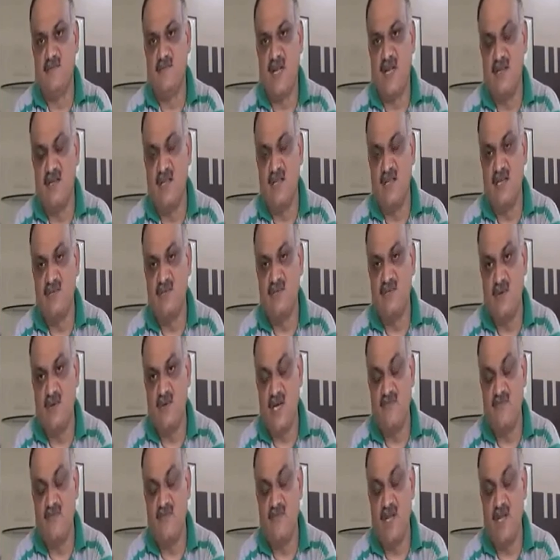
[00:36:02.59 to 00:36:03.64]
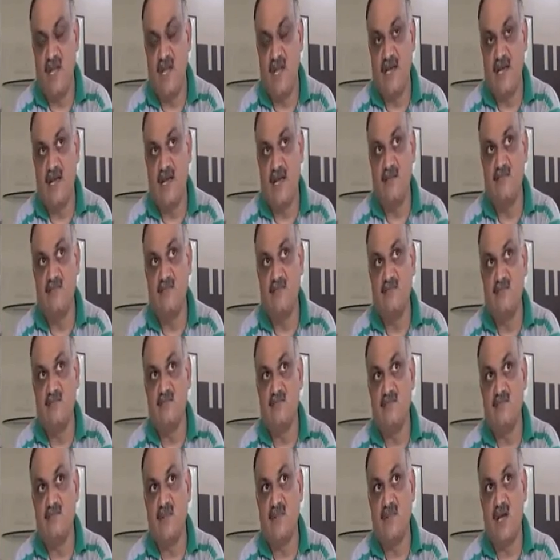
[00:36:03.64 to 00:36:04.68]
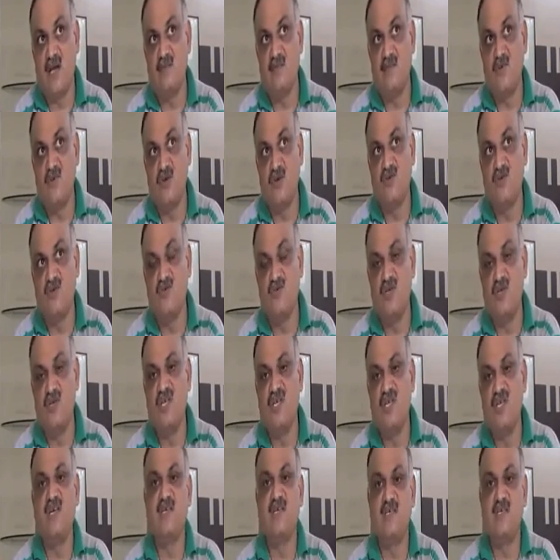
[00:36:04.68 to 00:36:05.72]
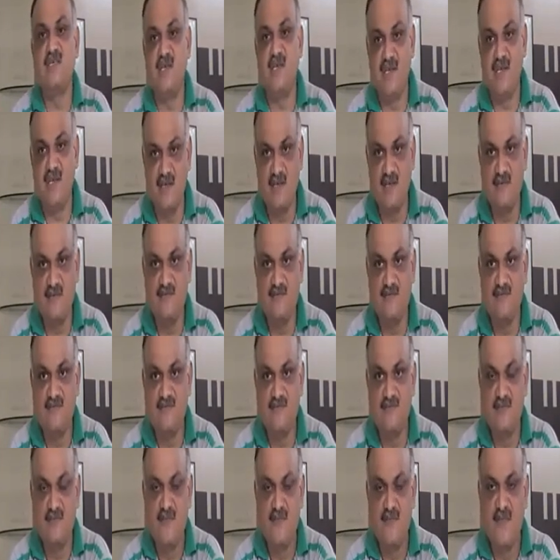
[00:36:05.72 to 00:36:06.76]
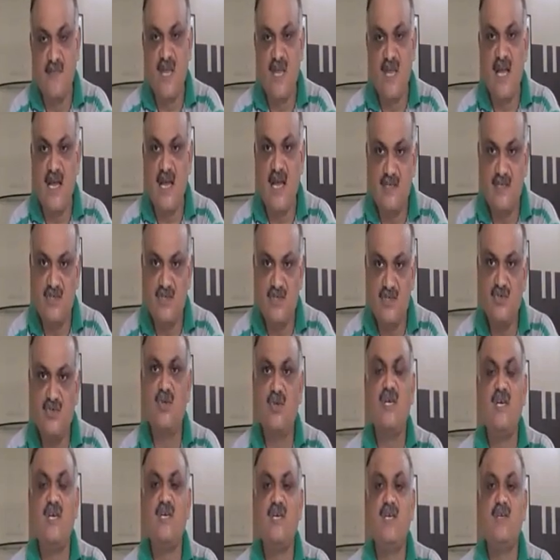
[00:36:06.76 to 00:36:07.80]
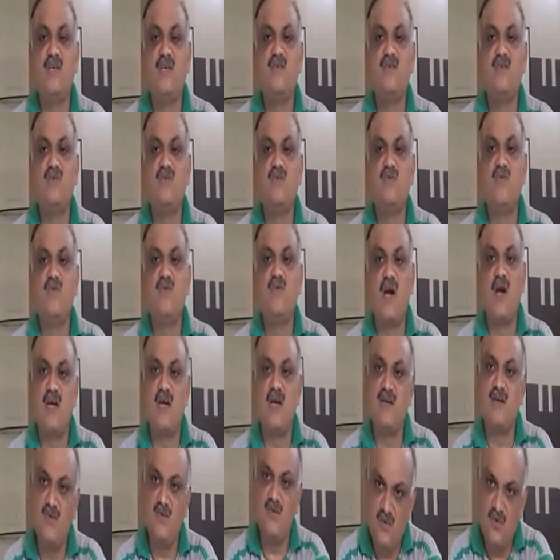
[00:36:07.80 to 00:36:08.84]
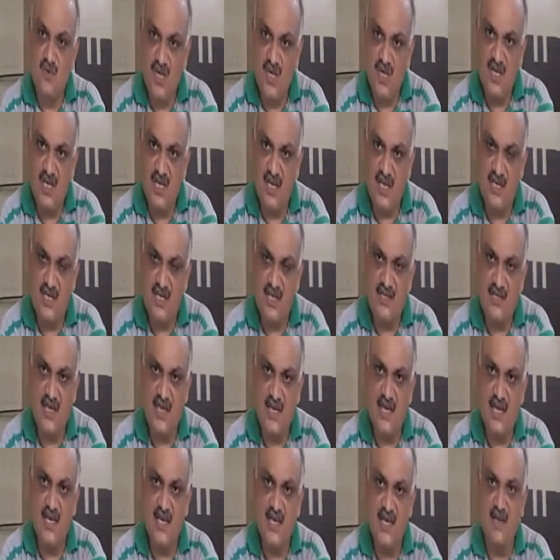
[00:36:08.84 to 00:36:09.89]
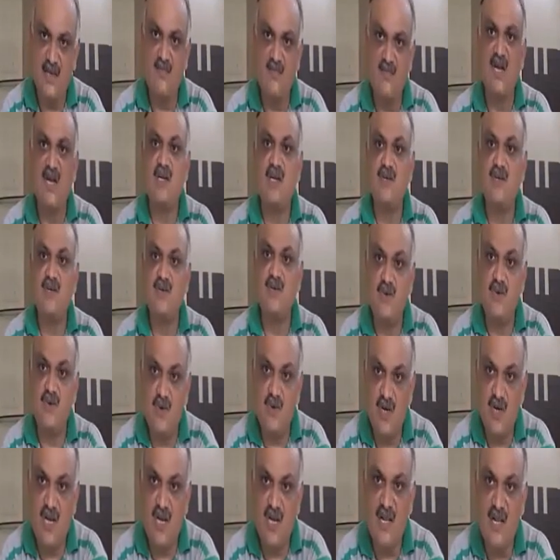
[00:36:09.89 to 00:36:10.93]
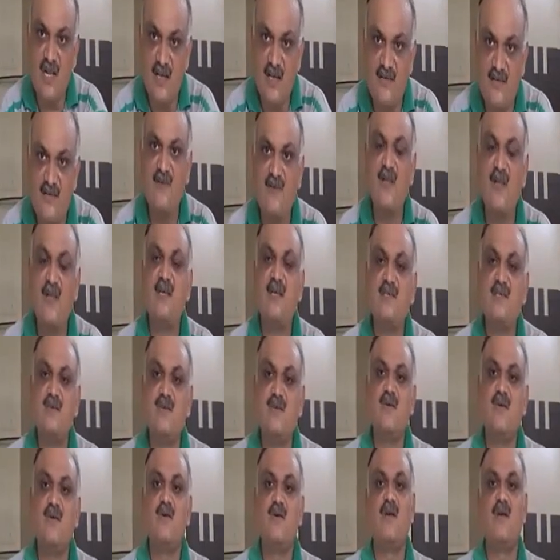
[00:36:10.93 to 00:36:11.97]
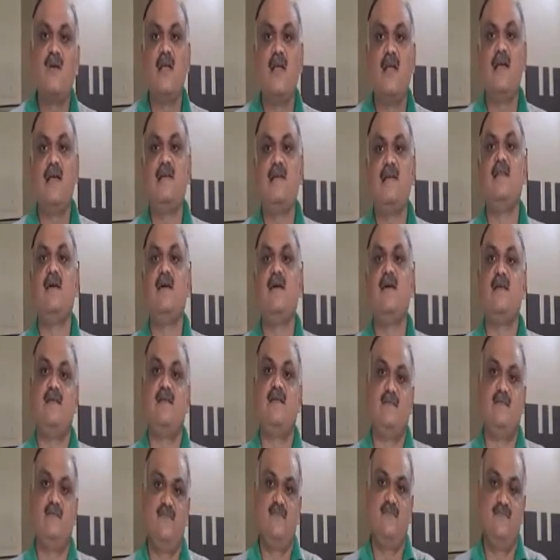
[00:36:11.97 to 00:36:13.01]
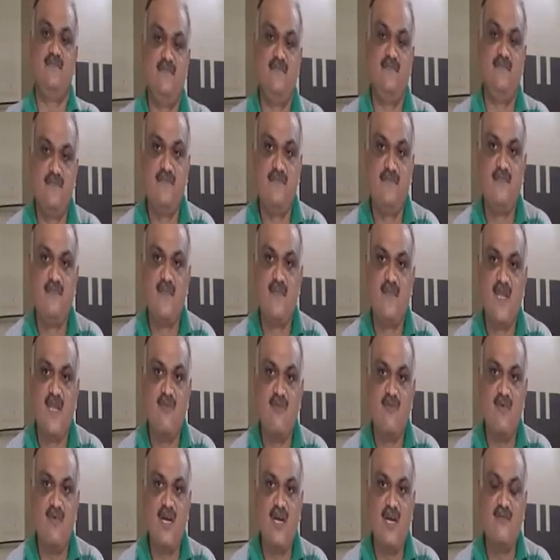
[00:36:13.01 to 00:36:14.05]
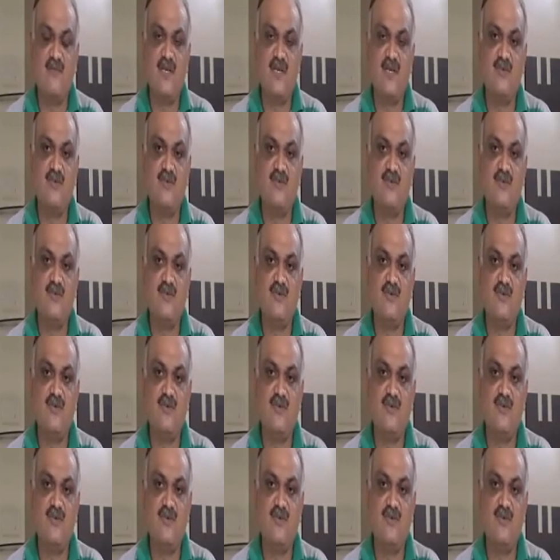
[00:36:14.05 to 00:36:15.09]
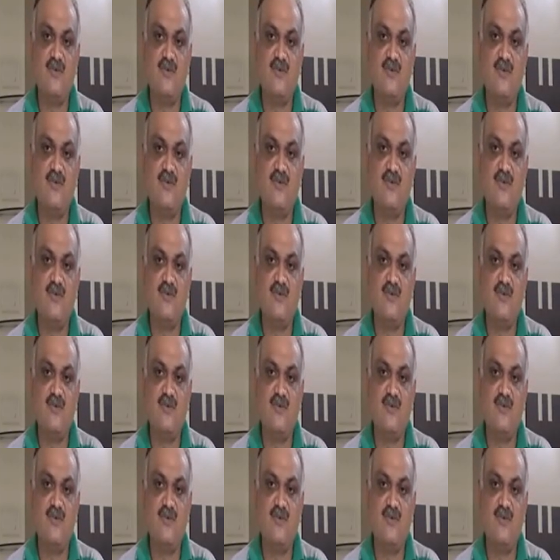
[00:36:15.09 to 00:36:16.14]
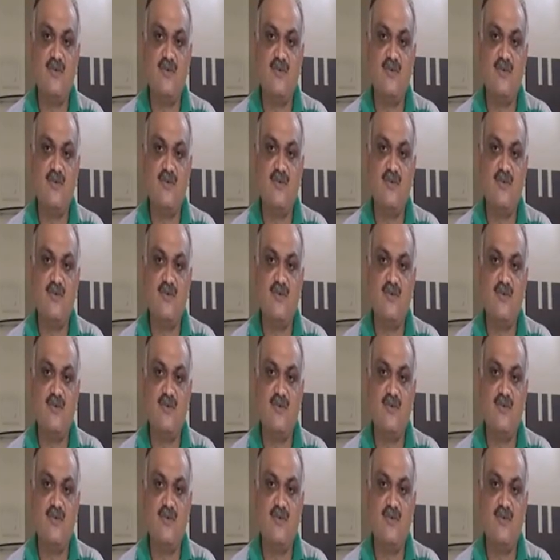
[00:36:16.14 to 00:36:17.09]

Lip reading: that, and that's why I feel like I'm not good in case taking. Actually, you are good in case taking, but your level is not like that. Whatever you see in good homeopathy,